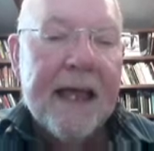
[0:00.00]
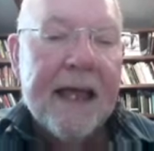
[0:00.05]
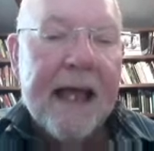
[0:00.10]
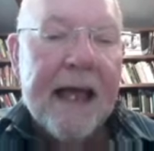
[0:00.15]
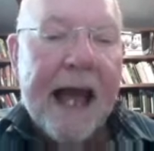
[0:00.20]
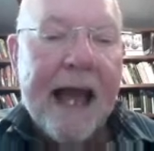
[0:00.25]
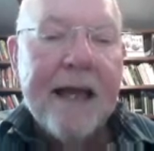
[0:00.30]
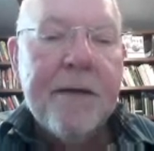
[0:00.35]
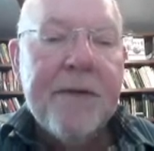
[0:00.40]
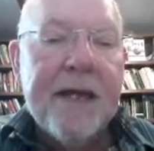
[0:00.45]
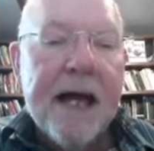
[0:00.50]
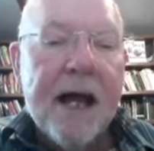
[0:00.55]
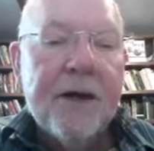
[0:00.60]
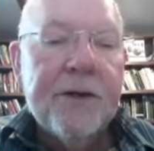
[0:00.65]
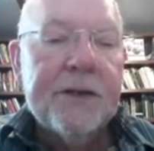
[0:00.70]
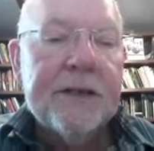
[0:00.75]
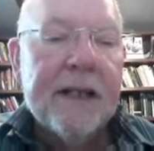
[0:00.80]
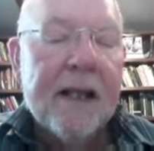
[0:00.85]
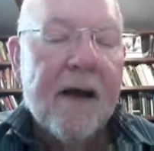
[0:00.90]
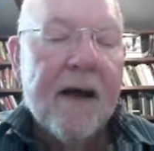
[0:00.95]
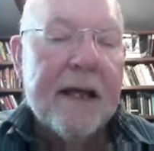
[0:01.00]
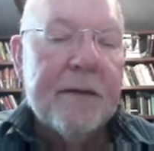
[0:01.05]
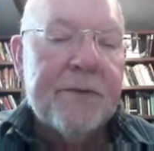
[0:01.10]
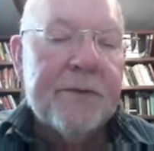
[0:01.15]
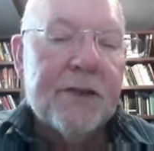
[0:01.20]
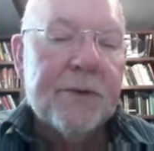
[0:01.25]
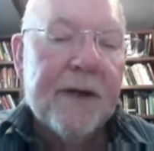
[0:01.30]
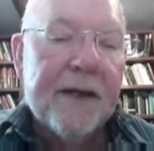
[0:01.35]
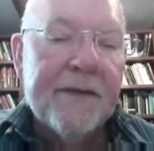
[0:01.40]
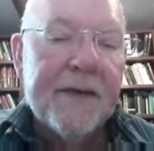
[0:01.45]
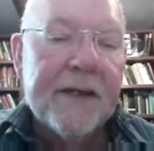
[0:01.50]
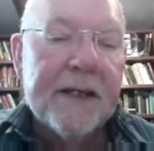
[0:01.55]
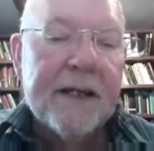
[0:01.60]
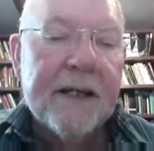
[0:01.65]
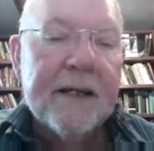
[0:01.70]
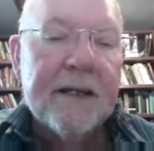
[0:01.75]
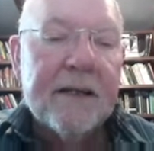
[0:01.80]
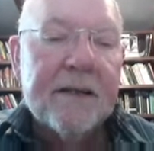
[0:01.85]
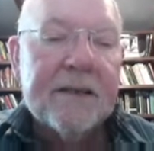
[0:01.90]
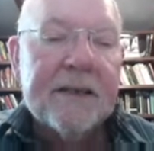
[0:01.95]
Amy owes limes to other
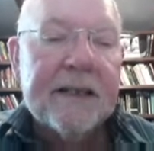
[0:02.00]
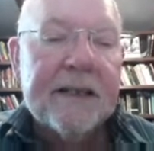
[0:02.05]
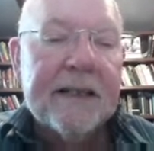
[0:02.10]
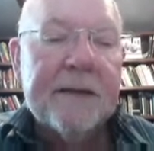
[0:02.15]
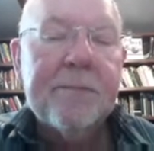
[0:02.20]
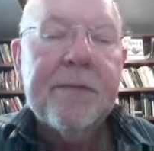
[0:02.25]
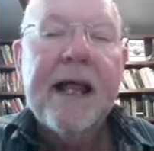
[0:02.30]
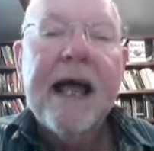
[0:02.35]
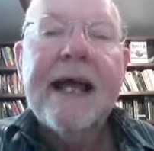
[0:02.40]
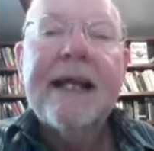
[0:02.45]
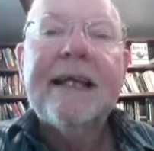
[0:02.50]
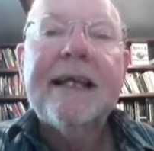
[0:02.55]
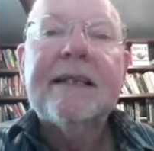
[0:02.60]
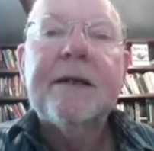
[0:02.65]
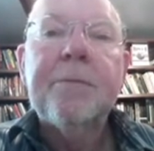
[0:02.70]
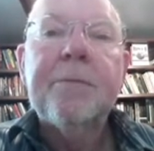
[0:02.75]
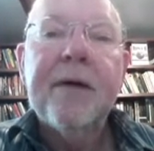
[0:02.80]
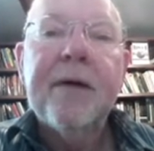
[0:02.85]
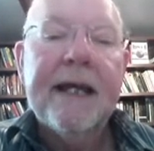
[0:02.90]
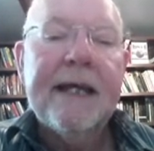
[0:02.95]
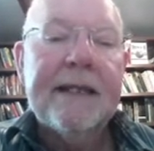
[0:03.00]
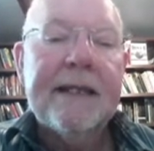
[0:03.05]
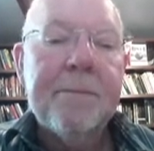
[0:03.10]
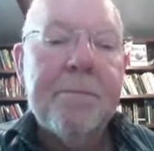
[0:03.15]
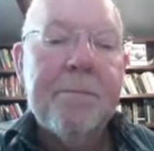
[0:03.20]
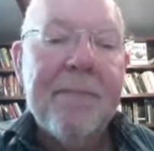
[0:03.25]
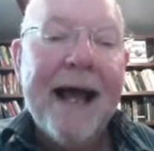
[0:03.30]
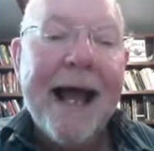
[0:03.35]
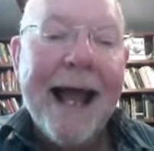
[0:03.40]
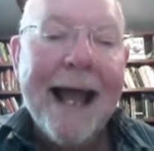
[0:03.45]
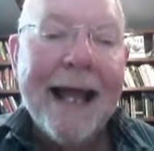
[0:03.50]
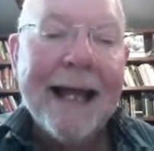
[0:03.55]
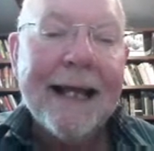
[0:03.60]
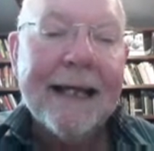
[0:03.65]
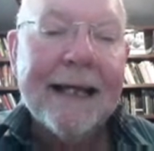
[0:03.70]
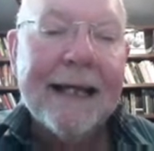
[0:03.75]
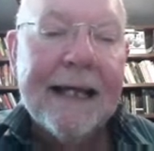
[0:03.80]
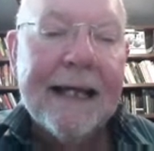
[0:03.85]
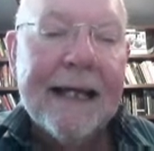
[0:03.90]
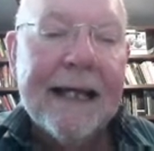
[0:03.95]
girls and is planning to pay them back.
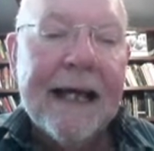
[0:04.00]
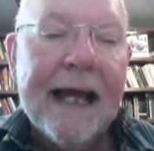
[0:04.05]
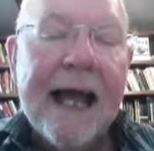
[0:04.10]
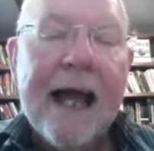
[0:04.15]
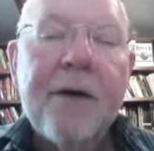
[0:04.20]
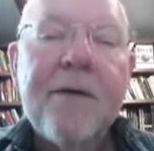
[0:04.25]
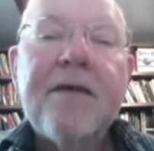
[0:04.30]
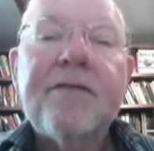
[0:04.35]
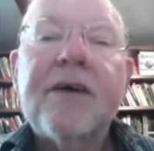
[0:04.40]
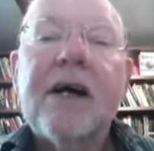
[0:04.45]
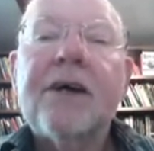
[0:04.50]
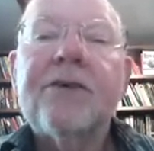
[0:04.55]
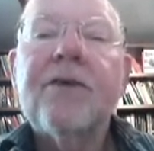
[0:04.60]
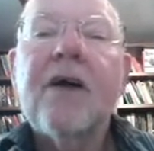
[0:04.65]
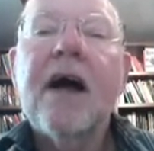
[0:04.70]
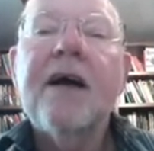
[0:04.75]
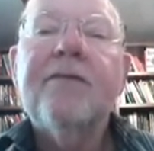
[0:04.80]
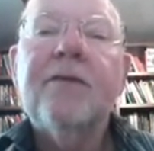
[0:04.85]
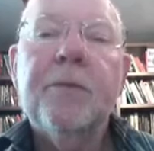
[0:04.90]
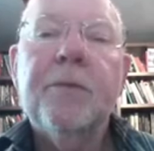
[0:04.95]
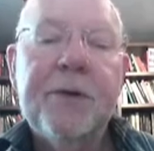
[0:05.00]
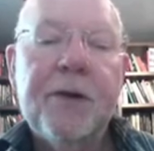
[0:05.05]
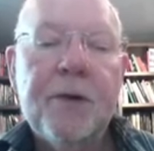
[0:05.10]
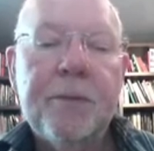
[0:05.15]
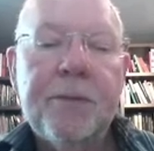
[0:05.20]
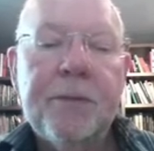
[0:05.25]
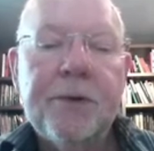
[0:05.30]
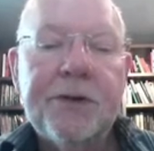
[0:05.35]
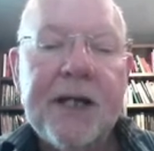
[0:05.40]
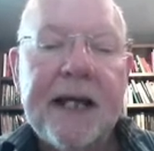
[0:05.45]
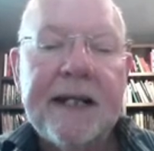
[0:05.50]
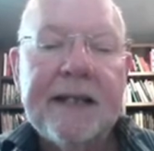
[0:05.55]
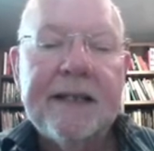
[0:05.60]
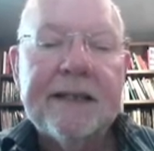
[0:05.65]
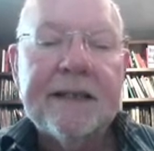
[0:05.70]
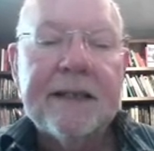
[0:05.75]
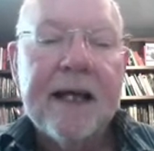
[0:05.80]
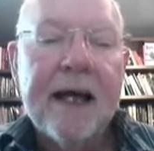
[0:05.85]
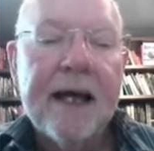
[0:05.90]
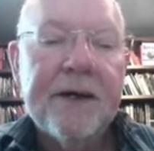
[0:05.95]
However, a rival pupil, Jenny
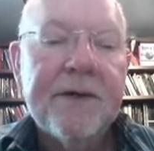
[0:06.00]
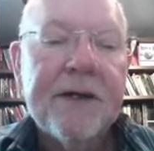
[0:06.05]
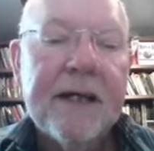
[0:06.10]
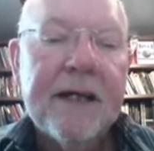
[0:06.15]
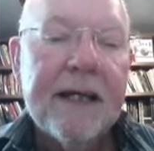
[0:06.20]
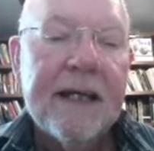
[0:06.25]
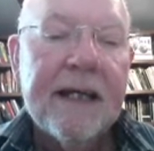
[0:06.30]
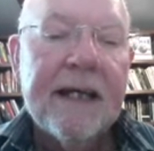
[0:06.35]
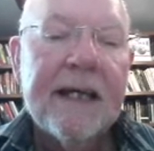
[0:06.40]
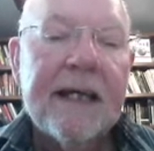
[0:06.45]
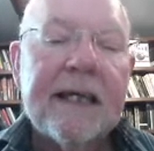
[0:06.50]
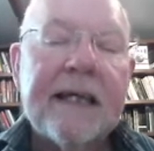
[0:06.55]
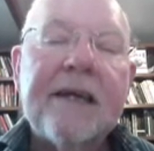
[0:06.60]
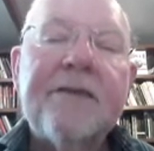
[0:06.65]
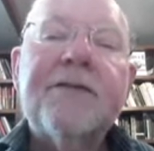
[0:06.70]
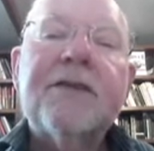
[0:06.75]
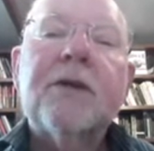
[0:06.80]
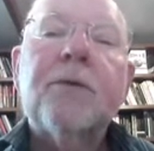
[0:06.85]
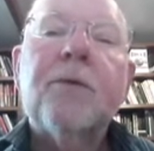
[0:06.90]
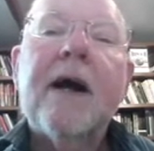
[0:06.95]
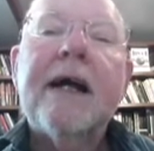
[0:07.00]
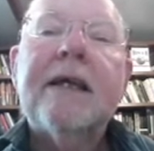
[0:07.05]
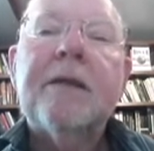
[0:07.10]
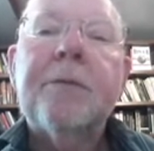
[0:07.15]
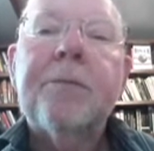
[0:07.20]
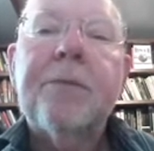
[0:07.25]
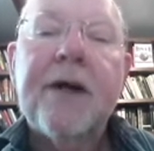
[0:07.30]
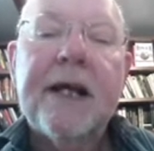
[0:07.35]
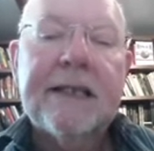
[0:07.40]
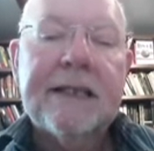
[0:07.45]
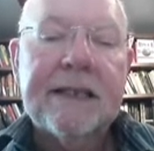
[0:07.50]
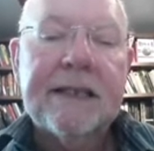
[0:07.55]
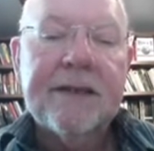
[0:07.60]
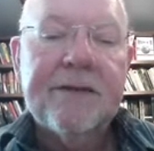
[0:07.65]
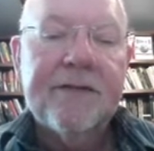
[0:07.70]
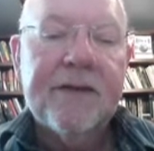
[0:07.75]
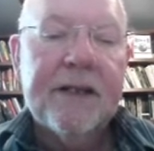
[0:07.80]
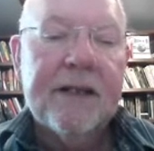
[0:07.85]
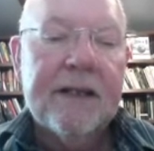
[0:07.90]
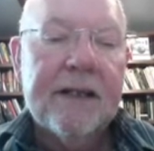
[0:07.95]
Snow, gives away the presents
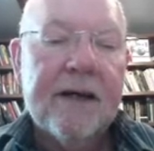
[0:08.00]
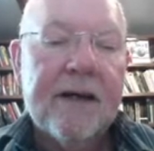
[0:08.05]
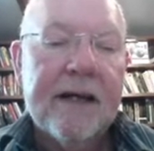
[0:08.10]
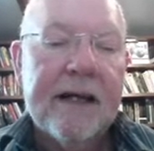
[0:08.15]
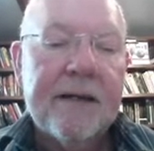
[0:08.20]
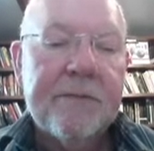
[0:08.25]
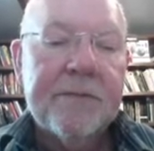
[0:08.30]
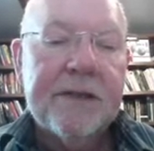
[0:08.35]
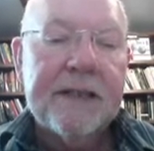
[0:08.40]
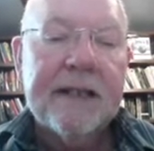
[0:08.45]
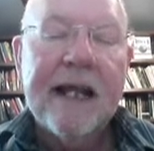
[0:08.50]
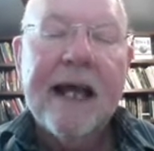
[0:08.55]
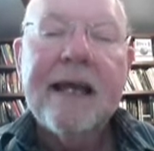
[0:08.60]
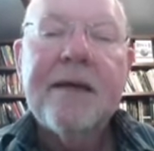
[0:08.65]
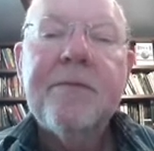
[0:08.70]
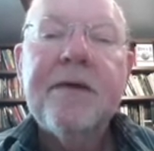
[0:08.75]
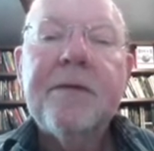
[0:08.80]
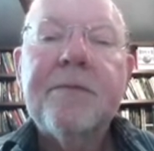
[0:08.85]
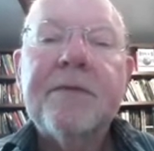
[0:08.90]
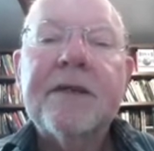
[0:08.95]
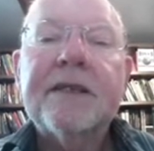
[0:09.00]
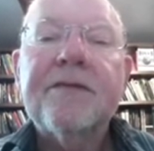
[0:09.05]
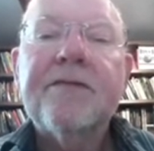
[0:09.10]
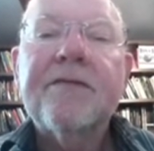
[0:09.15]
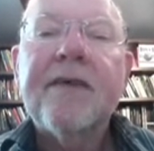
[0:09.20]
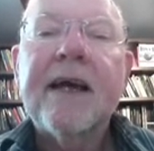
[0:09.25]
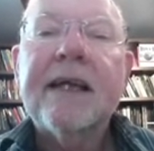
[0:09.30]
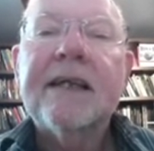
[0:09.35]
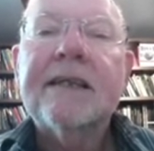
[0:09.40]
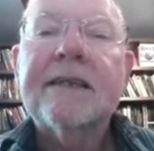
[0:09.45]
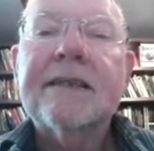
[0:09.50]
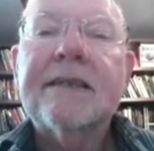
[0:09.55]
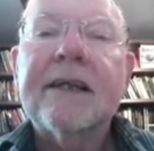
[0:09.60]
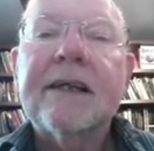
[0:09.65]
of her limes, and Amy must face the